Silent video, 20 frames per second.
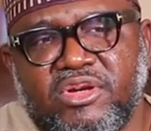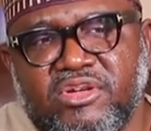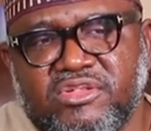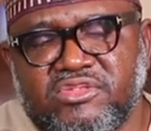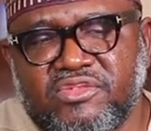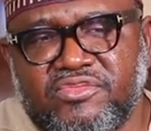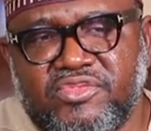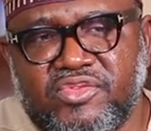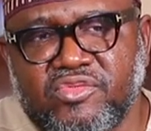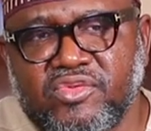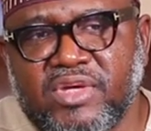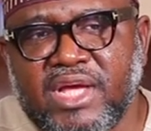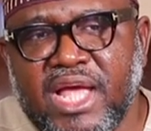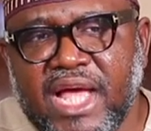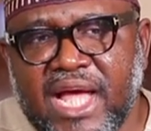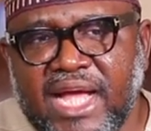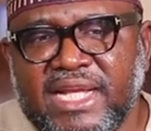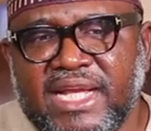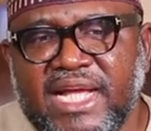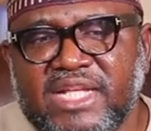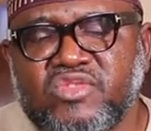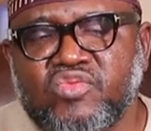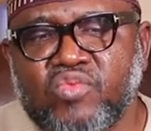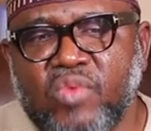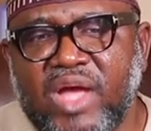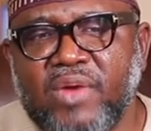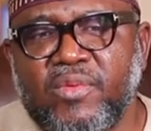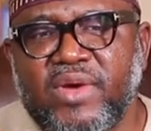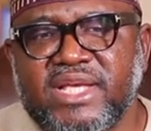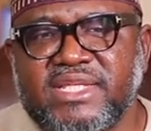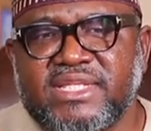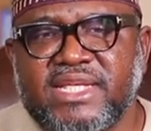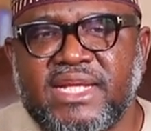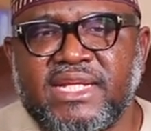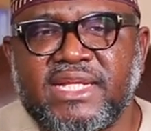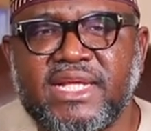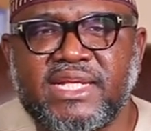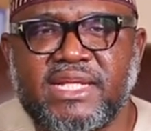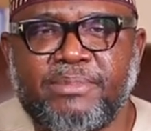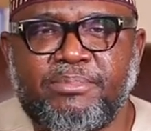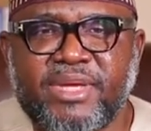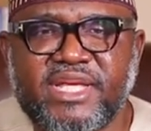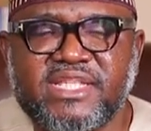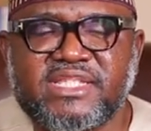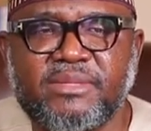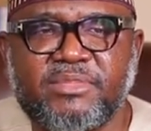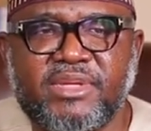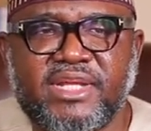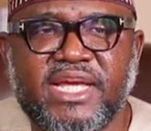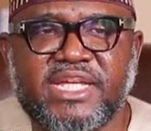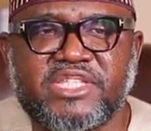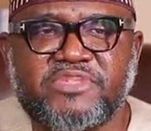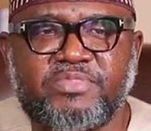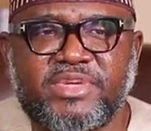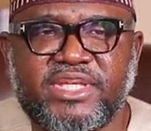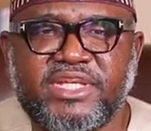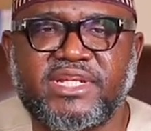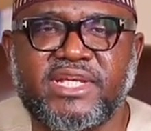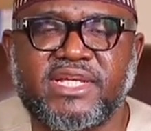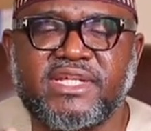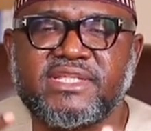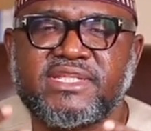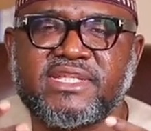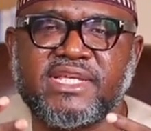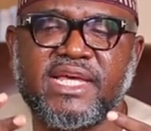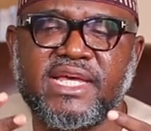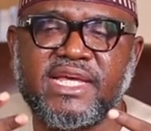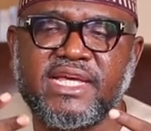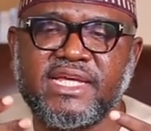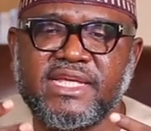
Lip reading: because of you. And that's why we're saying that the PaySabil experience